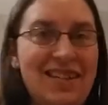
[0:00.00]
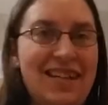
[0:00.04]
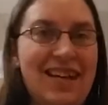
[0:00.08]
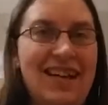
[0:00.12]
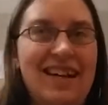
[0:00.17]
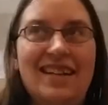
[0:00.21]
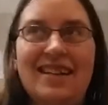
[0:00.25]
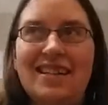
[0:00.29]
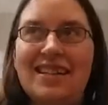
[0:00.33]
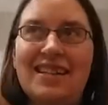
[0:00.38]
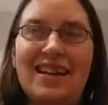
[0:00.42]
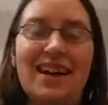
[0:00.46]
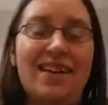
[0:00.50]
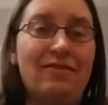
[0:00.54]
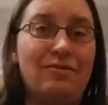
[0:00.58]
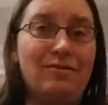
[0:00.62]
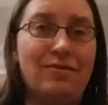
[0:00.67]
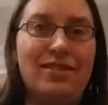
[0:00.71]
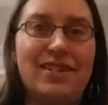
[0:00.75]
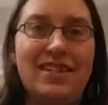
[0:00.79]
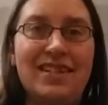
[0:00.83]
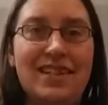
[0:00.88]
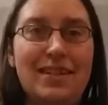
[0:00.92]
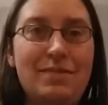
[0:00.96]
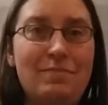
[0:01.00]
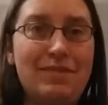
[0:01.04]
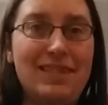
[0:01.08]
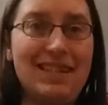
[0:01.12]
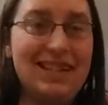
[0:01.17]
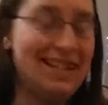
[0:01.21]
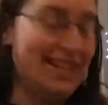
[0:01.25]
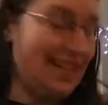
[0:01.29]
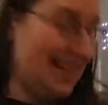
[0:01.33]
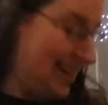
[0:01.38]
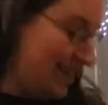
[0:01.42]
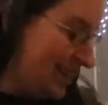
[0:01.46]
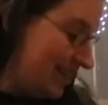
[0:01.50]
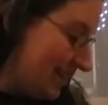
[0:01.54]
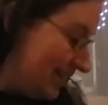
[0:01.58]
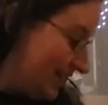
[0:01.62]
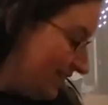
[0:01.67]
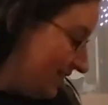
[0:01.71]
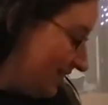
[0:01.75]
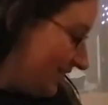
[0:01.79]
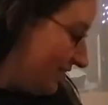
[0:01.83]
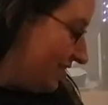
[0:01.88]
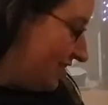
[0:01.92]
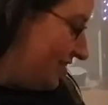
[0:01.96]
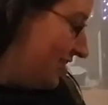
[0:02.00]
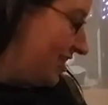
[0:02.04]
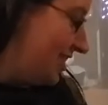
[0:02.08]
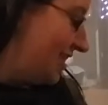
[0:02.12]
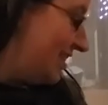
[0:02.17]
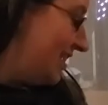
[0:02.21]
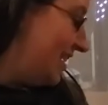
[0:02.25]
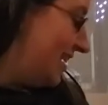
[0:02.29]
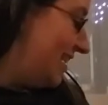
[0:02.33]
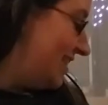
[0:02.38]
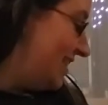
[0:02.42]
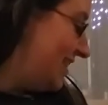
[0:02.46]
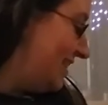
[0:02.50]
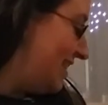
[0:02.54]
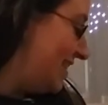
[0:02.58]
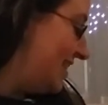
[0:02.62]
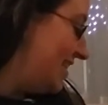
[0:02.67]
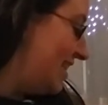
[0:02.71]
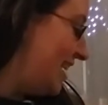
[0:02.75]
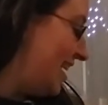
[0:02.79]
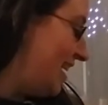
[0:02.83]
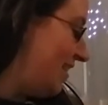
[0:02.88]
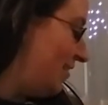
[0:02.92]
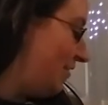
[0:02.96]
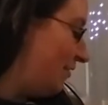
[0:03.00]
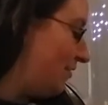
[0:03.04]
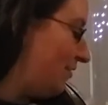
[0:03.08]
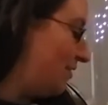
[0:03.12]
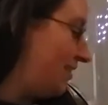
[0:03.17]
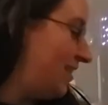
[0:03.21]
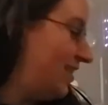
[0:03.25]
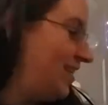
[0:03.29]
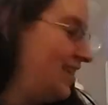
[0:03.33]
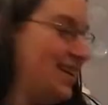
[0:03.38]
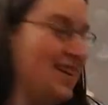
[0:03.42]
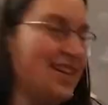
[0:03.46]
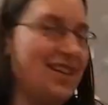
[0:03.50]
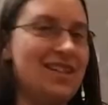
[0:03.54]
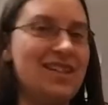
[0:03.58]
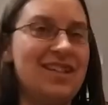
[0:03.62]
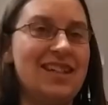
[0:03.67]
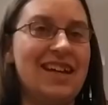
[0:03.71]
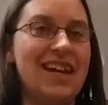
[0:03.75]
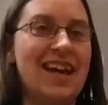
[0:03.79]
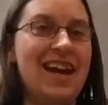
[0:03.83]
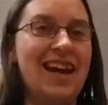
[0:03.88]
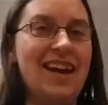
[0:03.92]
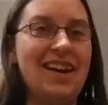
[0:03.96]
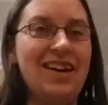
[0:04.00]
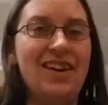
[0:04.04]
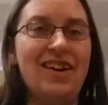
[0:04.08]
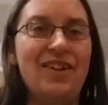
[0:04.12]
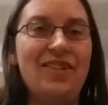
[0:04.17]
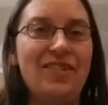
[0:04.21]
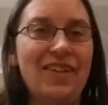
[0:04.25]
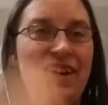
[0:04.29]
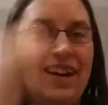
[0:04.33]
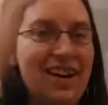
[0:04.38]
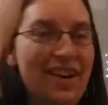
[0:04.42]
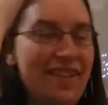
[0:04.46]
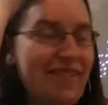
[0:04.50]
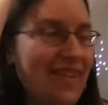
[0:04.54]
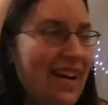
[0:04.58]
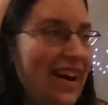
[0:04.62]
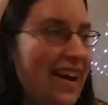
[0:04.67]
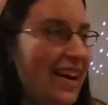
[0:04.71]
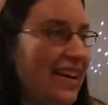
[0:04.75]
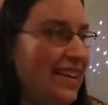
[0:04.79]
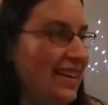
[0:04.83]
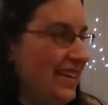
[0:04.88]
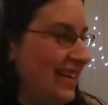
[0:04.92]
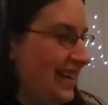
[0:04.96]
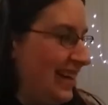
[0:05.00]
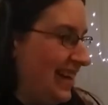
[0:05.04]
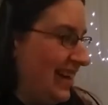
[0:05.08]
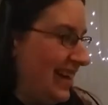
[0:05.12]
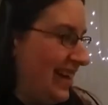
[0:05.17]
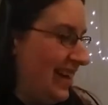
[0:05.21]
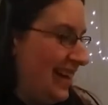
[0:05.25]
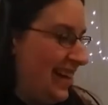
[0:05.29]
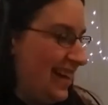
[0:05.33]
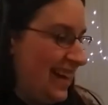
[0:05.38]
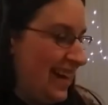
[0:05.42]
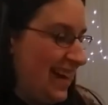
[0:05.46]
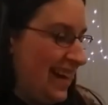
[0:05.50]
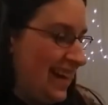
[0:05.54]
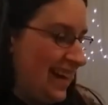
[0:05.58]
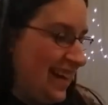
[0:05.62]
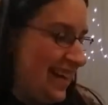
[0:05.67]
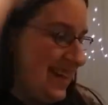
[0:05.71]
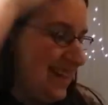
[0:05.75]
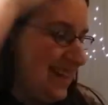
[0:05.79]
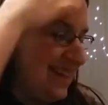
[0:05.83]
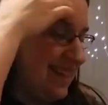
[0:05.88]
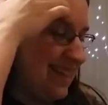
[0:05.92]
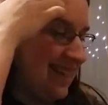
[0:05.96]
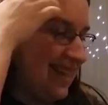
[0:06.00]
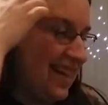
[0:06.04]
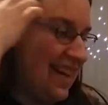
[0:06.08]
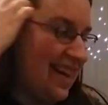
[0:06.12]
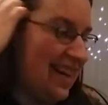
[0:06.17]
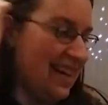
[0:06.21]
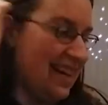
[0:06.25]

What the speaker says: tent. We're zipped in here, so she's nice and safe. She can't go anywhere, and